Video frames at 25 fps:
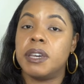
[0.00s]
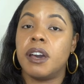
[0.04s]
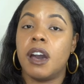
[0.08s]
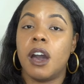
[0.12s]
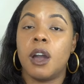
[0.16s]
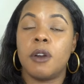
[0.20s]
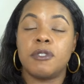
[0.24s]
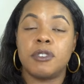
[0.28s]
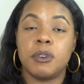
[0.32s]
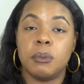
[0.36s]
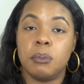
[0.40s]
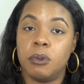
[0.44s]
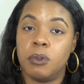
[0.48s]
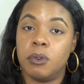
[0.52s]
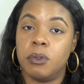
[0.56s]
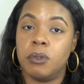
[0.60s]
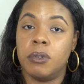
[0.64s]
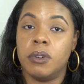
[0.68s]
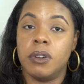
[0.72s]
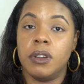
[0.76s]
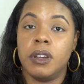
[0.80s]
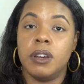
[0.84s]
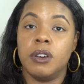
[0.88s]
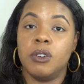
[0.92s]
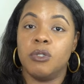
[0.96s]

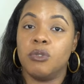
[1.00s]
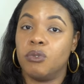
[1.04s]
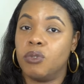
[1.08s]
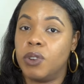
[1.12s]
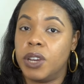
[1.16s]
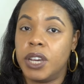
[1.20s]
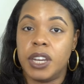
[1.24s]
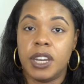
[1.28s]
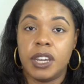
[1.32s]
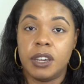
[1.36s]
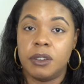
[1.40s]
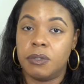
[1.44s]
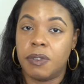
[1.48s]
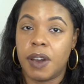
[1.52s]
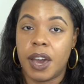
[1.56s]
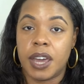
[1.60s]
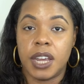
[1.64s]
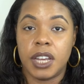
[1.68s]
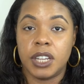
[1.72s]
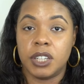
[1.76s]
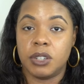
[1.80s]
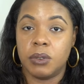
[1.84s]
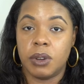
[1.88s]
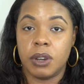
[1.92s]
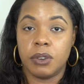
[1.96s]
comfortable reading
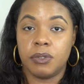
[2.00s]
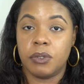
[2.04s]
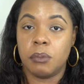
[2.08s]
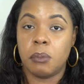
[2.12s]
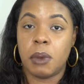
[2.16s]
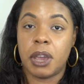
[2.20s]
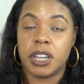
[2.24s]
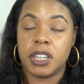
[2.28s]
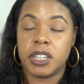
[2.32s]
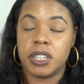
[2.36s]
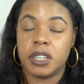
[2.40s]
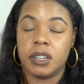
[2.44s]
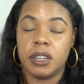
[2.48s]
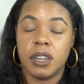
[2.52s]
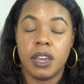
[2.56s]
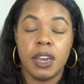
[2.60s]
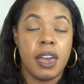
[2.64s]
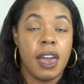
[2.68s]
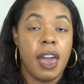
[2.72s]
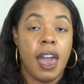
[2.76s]
financial information.